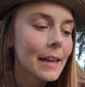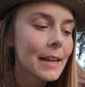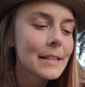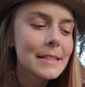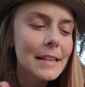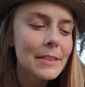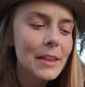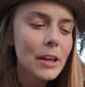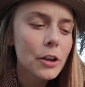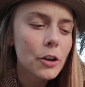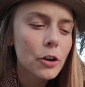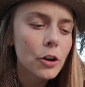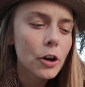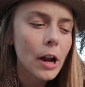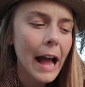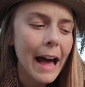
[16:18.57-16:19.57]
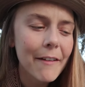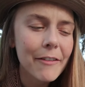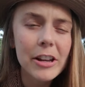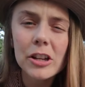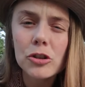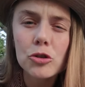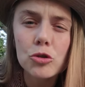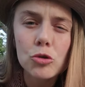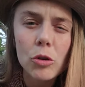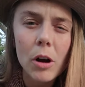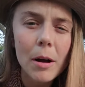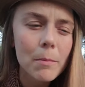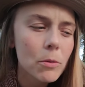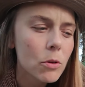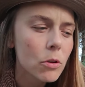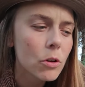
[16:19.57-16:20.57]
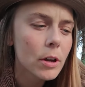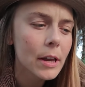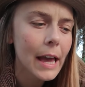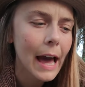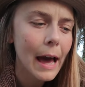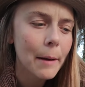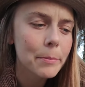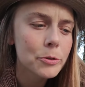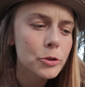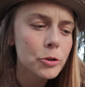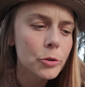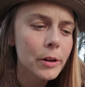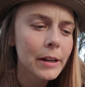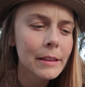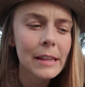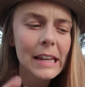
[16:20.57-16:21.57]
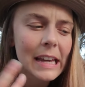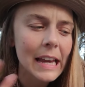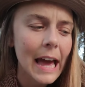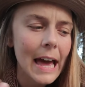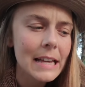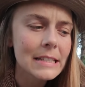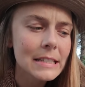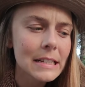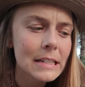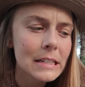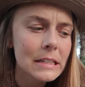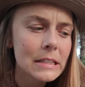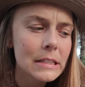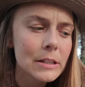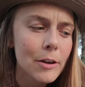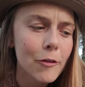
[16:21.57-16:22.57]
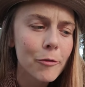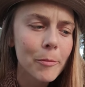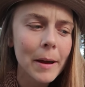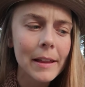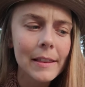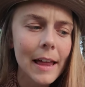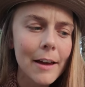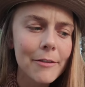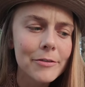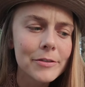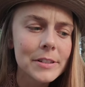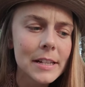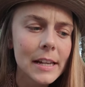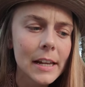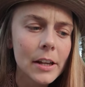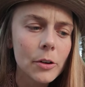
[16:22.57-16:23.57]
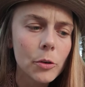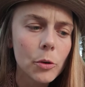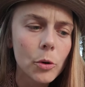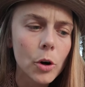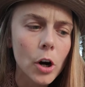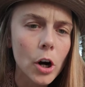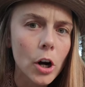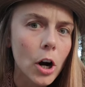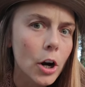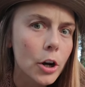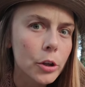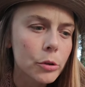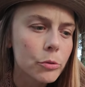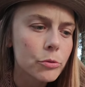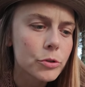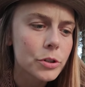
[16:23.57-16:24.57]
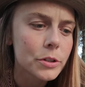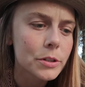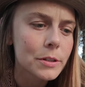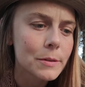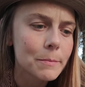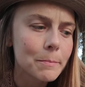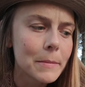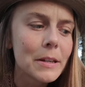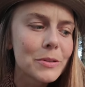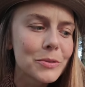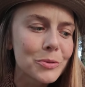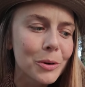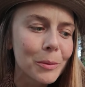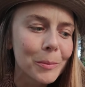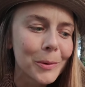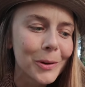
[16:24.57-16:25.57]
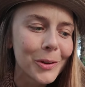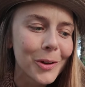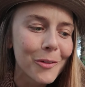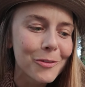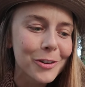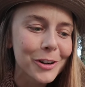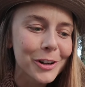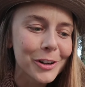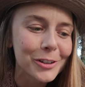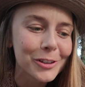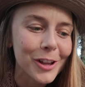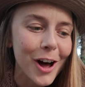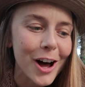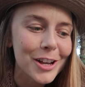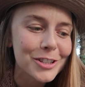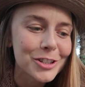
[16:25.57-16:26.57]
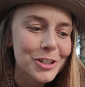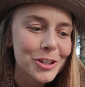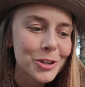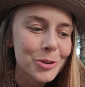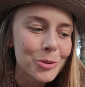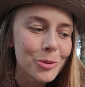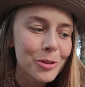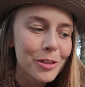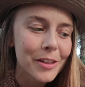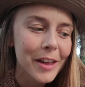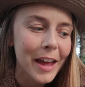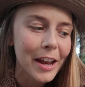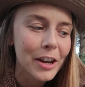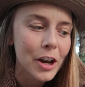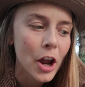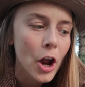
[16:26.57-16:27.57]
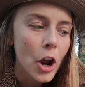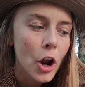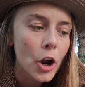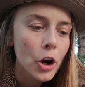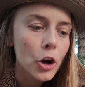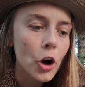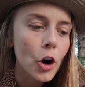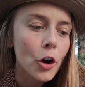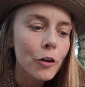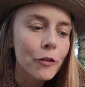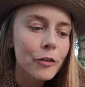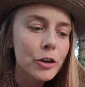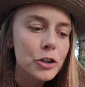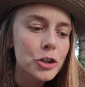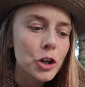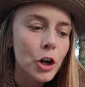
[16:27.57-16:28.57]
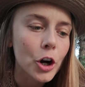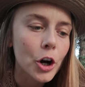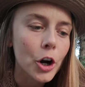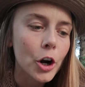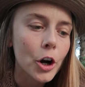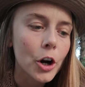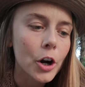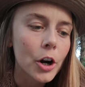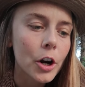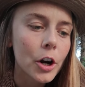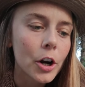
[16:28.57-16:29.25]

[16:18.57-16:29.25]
Is it that you're having trouble capturing the essence of my left tit, or are you just miserable over your lost youth and curvature?